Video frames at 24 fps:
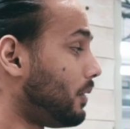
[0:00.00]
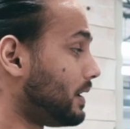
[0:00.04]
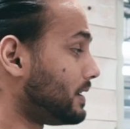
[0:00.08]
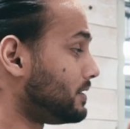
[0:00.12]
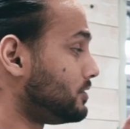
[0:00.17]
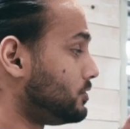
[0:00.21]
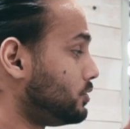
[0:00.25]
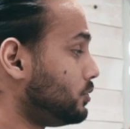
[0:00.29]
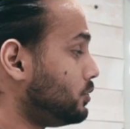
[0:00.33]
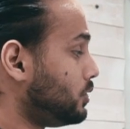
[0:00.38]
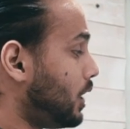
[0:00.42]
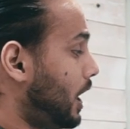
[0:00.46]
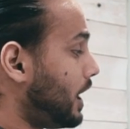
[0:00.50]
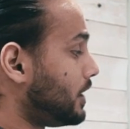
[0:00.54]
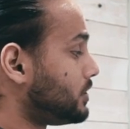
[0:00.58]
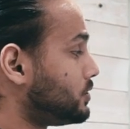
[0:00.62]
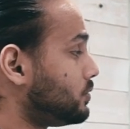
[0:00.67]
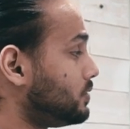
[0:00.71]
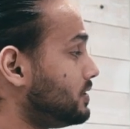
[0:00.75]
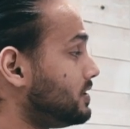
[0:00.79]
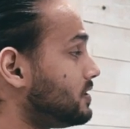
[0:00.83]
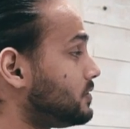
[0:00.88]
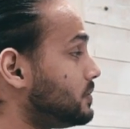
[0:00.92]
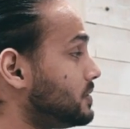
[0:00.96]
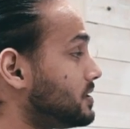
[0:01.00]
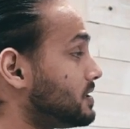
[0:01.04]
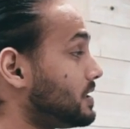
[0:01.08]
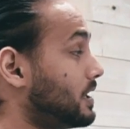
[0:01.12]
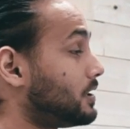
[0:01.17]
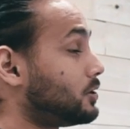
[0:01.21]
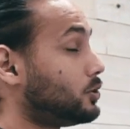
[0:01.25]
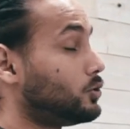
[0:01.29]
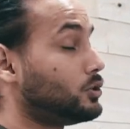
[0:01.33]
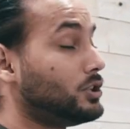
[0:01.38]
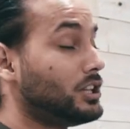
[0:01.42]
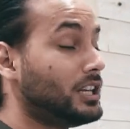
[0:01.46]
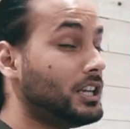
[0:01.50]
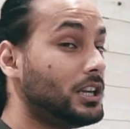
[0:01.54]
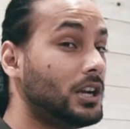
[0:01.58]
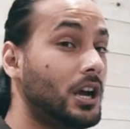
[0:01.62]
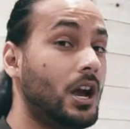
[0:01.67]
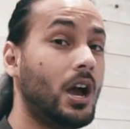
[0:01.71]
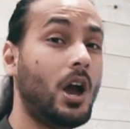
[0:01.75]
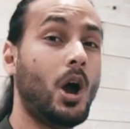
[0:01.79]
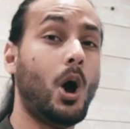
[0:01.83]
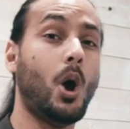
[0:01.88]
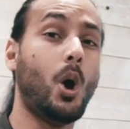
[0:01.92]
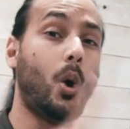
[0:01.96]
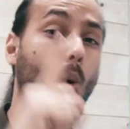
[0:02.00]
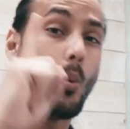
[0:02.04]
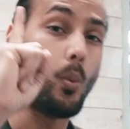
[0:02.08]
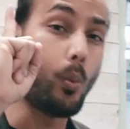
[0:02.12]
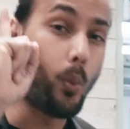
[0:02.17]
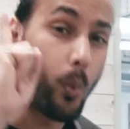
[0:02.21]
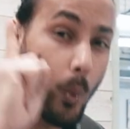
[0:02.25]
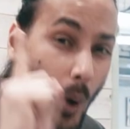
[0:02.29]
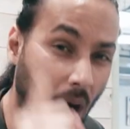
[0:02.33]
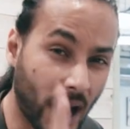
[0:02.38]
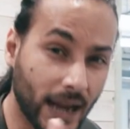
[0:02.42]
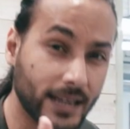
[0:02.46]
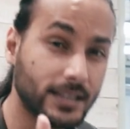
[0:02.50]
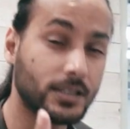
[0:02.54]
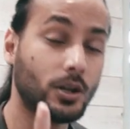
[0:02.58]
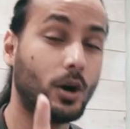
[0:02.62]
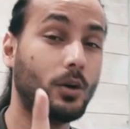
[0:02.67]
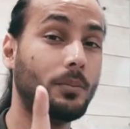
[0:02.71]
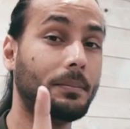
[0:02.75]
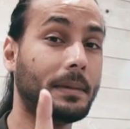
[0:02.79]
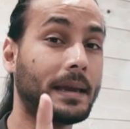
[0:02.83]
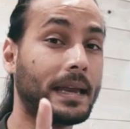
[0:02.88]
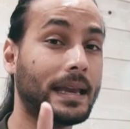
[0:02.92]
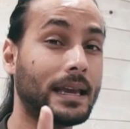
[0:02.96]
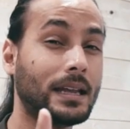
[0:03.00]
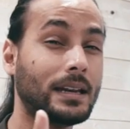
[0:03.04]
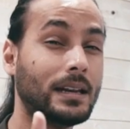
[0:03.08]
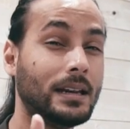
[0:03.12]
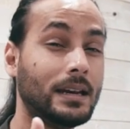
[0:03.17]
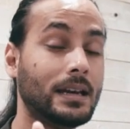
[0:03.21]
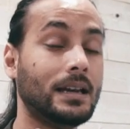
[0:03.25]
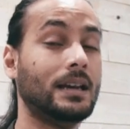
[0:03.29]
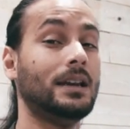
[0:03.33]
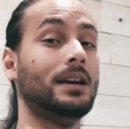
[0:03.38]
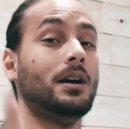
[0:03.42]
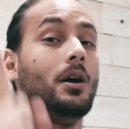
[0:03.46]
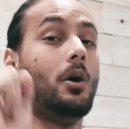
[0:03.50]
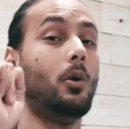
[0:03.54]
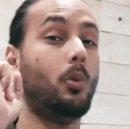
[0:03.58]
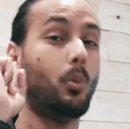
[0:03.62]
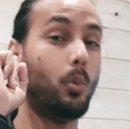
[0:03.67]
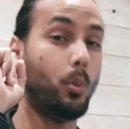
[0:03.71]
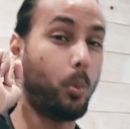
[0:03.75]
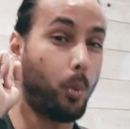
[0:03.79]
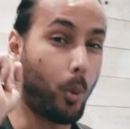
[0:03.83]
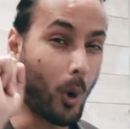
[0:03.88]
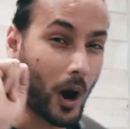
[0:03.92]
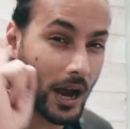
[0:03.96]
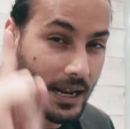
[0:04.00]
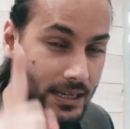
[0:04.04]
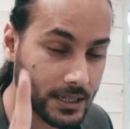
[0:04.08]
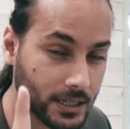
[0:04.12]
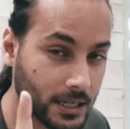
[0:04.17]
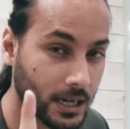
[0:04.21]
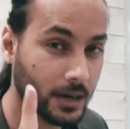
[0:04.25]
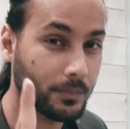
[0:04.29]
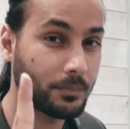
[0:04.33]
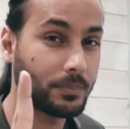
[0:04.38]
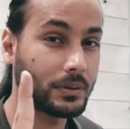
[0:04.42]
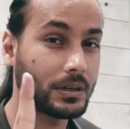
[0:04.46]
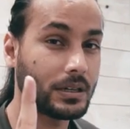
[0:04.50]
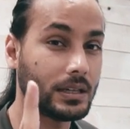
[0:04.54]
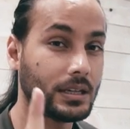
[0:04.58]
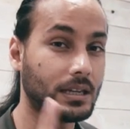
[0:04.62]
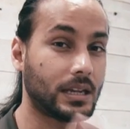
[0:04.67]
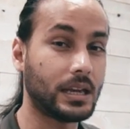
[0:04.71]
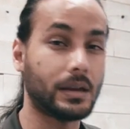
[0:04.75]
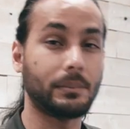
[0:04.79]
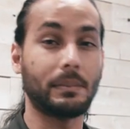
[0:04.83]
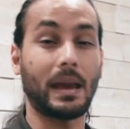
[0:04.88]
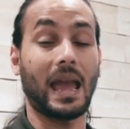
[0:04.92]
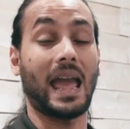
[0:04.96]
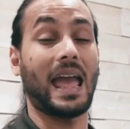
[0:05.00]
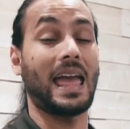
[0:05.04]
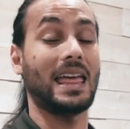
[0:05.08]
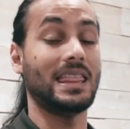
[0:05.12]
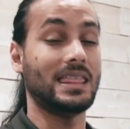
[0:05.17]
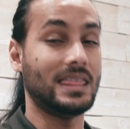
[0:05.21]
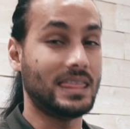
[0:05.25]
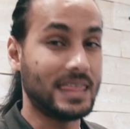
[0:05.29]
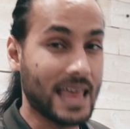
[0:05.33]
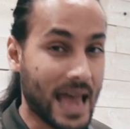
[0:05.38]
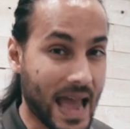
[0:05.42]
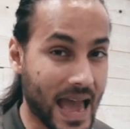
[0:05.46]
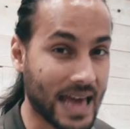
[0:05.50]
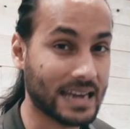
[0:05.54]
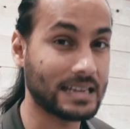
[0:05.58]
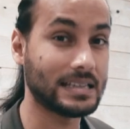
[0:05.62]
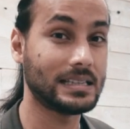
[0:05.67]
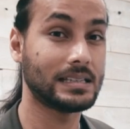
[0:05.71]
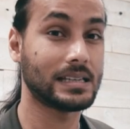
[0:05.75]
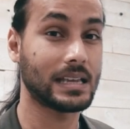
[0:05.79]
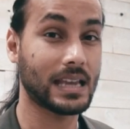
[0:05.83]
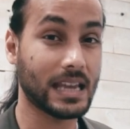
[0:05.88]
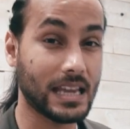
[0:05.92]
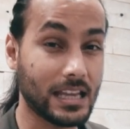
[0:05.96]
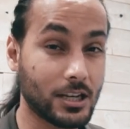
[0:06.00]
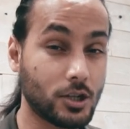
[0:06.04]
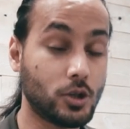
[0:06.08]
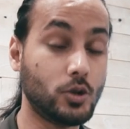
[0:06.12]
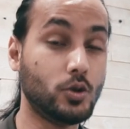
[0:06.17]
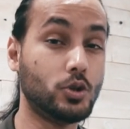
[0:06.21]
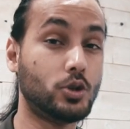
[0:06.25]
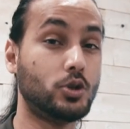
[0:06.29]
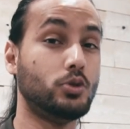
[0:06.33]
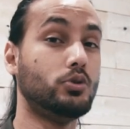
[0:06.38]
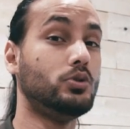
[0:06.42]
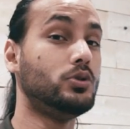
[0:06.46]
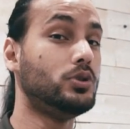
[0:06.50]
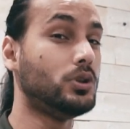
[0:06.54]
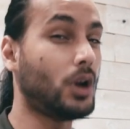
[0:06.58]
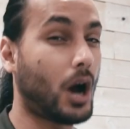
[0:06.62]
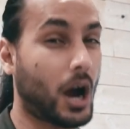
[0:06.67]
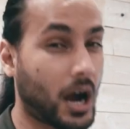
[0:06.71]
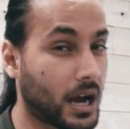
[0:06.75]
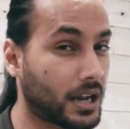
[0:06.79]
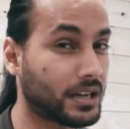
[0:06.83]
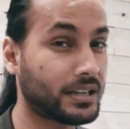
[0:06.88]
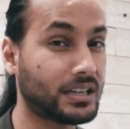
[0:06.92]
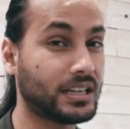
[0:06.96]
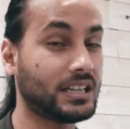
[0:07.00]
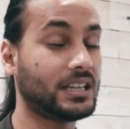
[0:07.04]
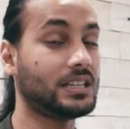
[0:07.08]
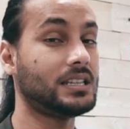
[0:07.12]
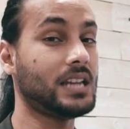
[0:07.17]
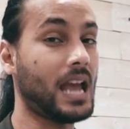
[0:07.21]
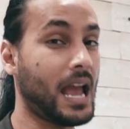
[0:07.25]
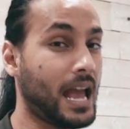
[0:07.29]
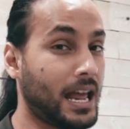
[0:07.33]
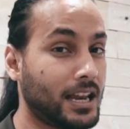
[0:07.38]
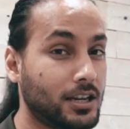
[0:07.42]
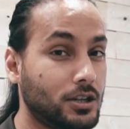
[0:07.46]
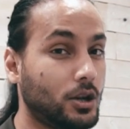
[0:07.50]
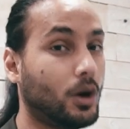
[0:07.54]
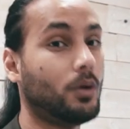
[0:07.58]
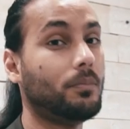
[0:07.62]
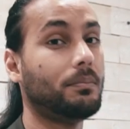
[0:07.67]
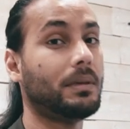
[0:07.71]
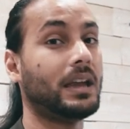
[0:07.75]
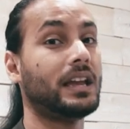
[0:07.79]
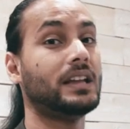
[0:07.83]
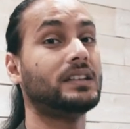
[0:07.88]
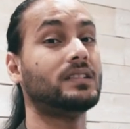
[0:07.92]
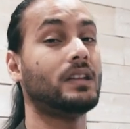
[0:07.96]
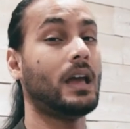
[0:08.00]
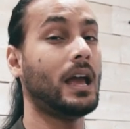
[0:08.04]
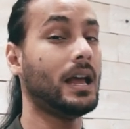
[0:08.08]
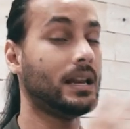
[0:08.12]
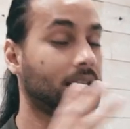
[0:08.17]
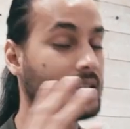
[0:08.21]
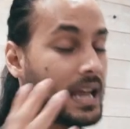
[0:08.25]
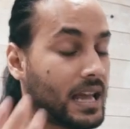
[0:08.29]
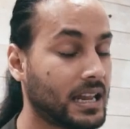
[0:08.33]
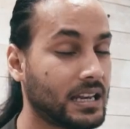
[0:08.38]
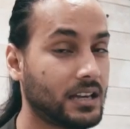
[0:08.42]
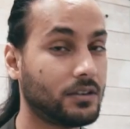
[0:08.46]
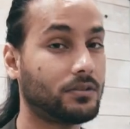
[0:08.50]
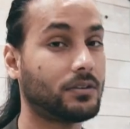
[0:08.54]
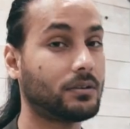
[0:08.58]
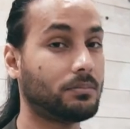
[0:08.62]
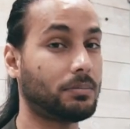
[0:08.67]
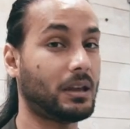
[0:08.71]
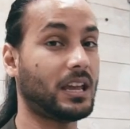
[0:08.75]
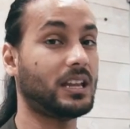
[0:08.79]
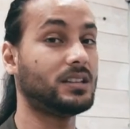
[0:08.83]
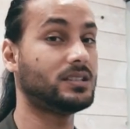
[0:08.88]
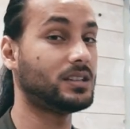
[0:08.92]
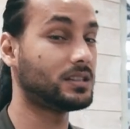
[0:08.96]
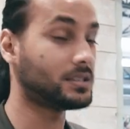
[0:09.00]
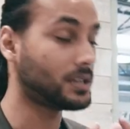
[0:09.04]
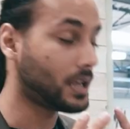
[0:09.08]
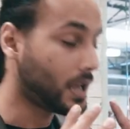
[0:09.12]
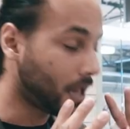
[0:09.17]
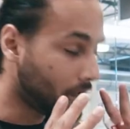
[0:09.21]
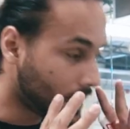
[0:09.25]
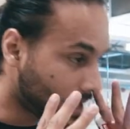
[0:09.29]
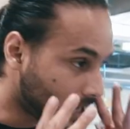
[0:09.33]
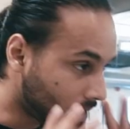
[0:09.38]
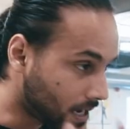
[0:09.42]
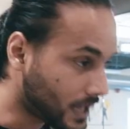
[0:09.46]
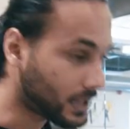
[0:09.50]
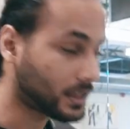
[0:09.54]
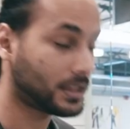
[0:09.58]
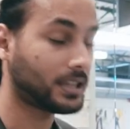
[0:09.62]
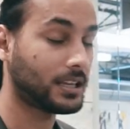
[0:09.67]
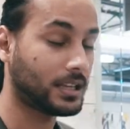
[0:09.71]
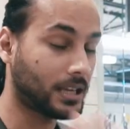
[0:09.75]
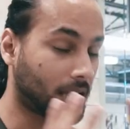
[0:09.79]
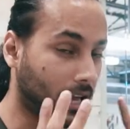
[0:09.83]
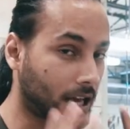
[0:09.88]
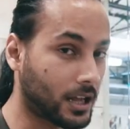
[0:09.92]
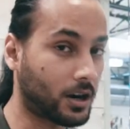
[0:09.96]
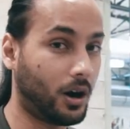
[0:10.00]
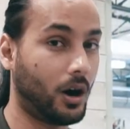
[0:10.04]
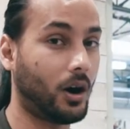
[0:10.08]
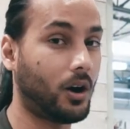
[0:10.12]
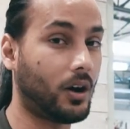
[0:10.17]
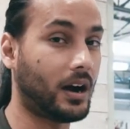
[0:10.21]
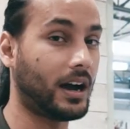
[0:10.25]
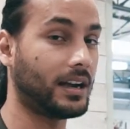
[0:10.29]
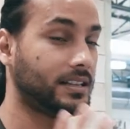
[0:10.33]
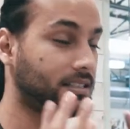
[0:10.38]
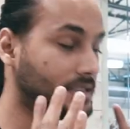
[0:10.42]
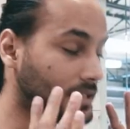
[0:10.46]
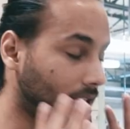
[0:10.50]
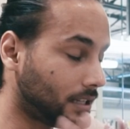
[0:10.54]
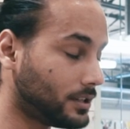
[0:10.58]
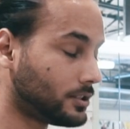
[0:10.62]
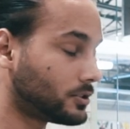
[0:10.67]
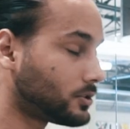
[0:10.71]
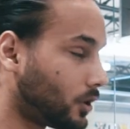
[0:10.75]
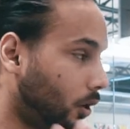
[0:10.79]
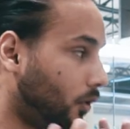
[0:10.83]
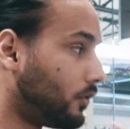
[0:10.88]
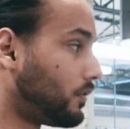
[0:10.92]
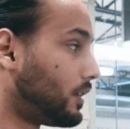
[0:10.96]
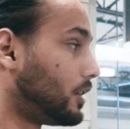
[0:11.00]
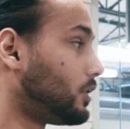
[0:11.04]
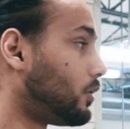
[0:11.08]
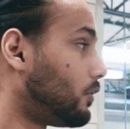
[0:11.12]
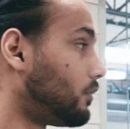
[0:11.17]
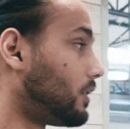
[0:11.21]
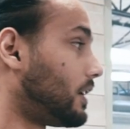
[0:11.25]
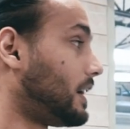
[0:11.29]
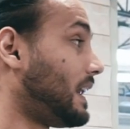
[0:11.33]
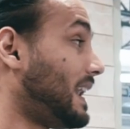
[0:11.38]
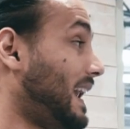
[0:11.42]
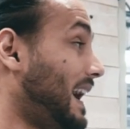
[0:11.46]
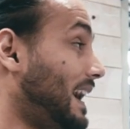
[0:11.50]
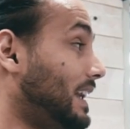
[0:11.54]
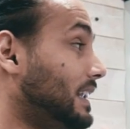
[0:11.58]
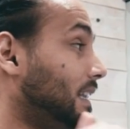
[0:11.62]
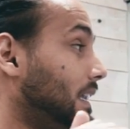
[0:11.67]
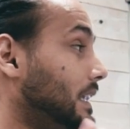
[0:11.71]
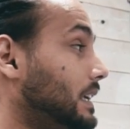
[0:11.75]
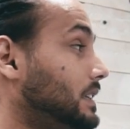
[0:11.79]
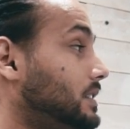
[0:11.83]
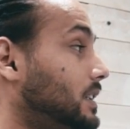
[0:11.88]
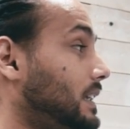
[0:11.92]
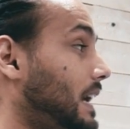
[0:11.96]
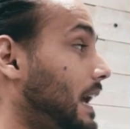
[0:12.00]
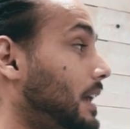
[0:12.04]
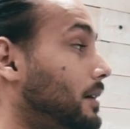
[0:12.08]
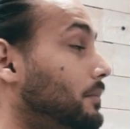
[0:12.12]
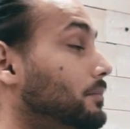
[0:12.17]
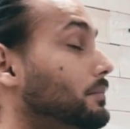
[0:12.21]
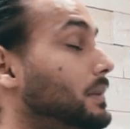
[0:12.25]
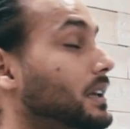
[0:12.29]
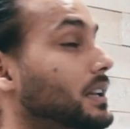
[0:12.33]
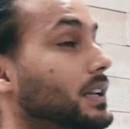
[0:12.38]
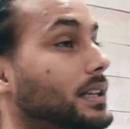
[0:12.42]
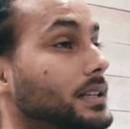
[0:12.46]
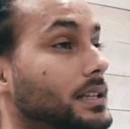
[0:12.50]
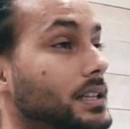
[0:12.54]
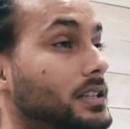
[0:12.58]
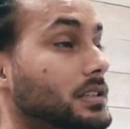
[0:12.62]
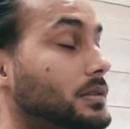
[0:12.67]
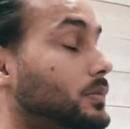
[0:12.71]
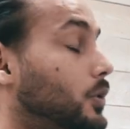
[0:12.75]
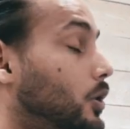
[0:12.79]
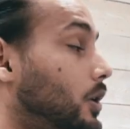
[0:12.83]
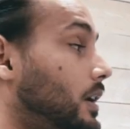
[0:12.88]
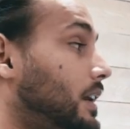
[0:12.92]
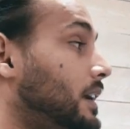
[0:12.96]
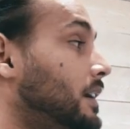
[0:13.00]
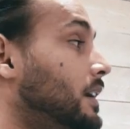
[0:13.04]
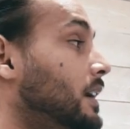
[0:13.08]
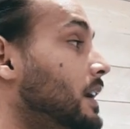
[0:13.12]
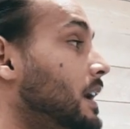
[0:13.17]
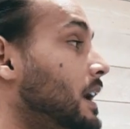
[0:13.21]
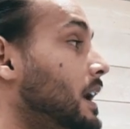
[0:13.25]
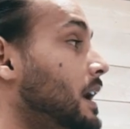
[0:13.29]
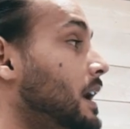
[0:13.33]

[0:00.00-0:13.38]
one, do not do this mistake. You need one domain, one company name, and that is it. You do not need ten domains, ten different pages, nothing at all. I say this over and over again. I literally had a meeting this morning